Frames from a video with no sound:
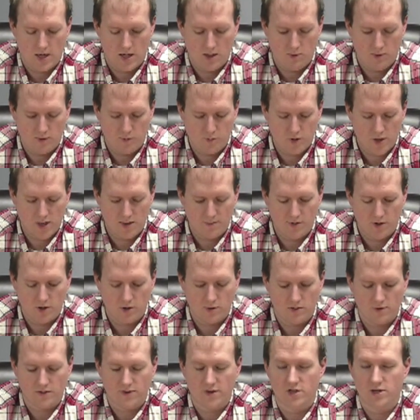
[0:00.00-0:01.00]
with property
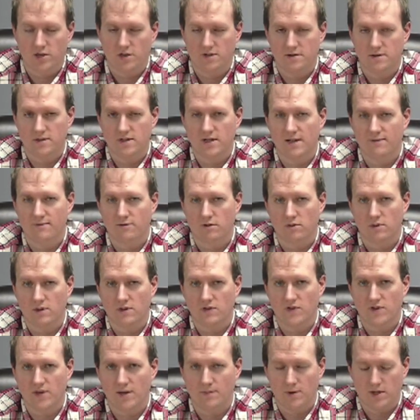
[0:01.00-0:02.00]
owners adjacent to Evergreen
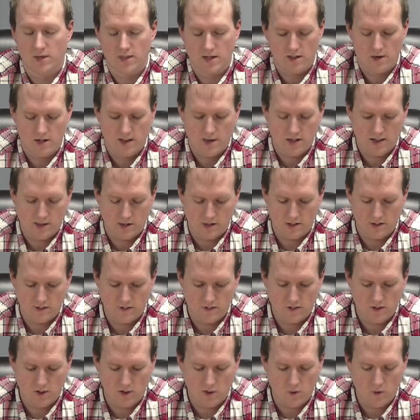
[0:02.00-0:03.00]
Cemetery, and
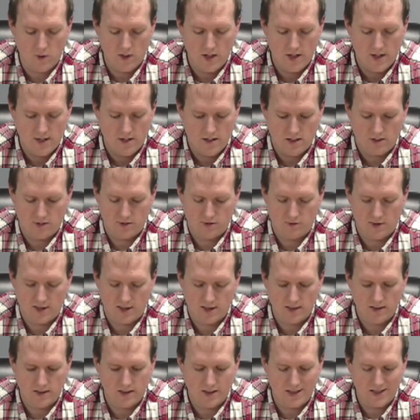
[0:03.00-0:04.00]
so I was
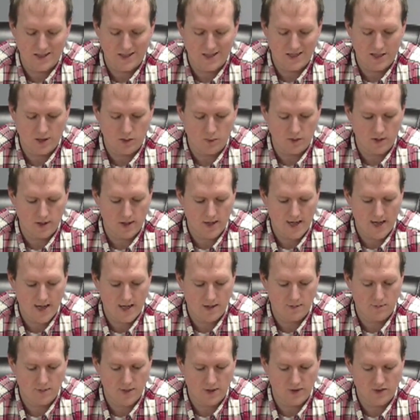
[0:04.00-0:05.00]
directed to continue with
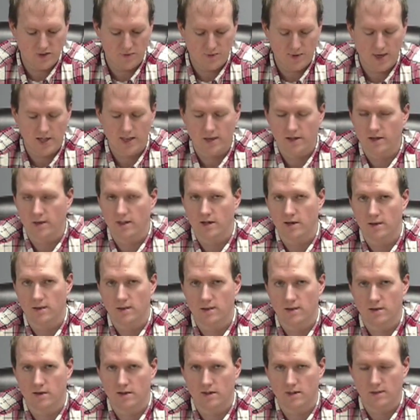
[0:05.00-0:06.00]
that based upon
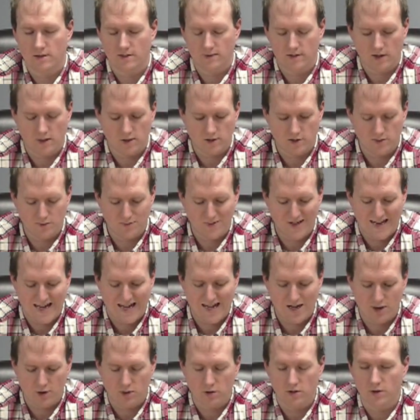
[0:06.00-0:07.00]
the discussions we
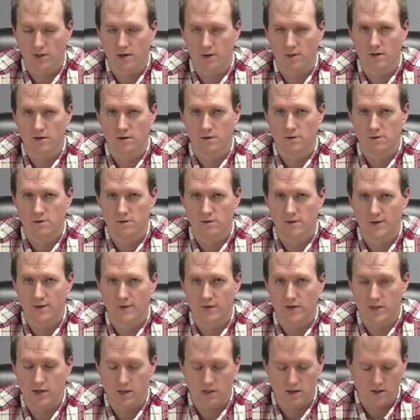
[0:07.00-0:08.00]
had earlier
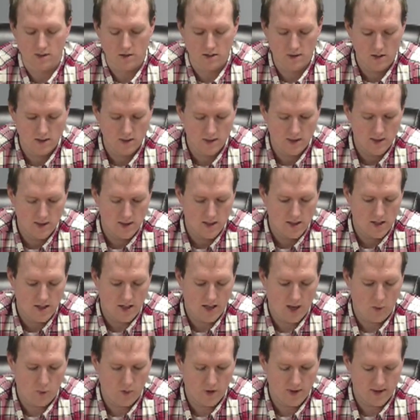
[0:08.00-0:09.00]
this year
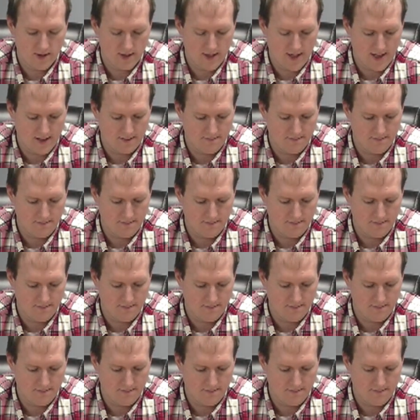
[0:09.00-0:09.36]
with that.